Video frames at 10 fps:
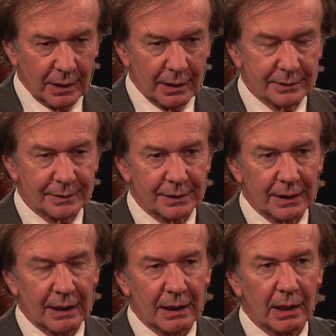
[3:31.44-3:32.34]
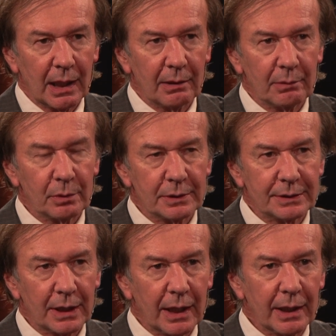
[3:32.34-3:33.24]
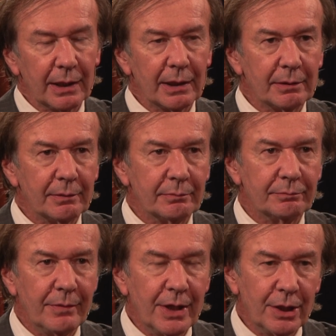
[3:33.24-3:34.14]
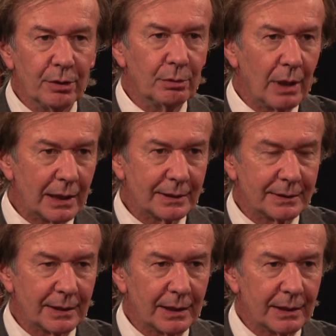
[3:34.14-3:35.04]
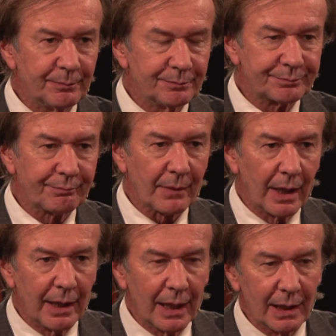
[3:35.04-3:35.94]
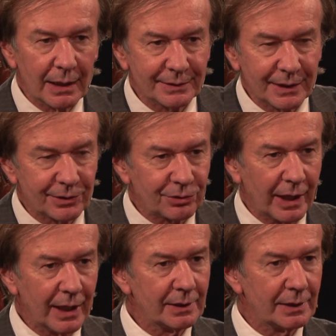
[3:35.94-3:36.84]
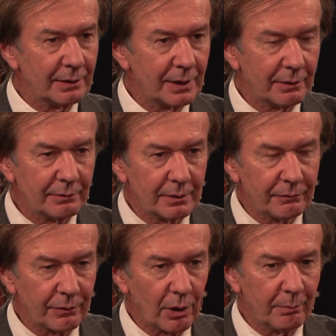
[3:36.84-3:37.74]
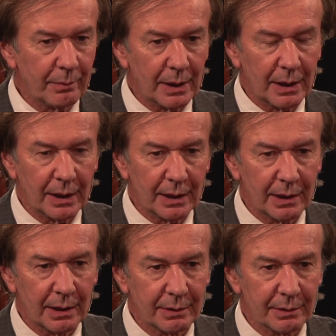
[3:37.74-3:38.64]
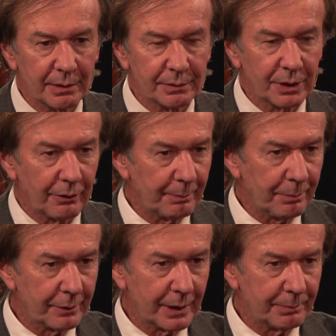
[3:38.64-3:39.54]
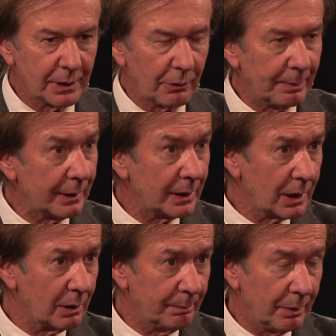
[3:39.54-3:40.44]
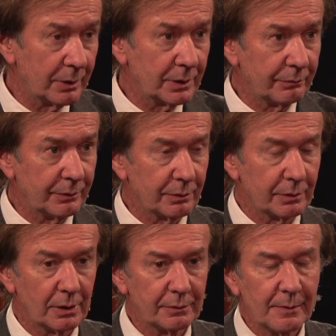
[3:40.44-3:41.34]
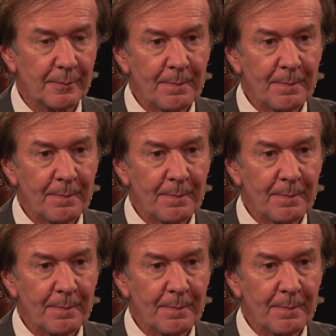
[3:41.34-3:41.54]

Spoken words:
is, I would say, new as a trend from a therapeutical point of view,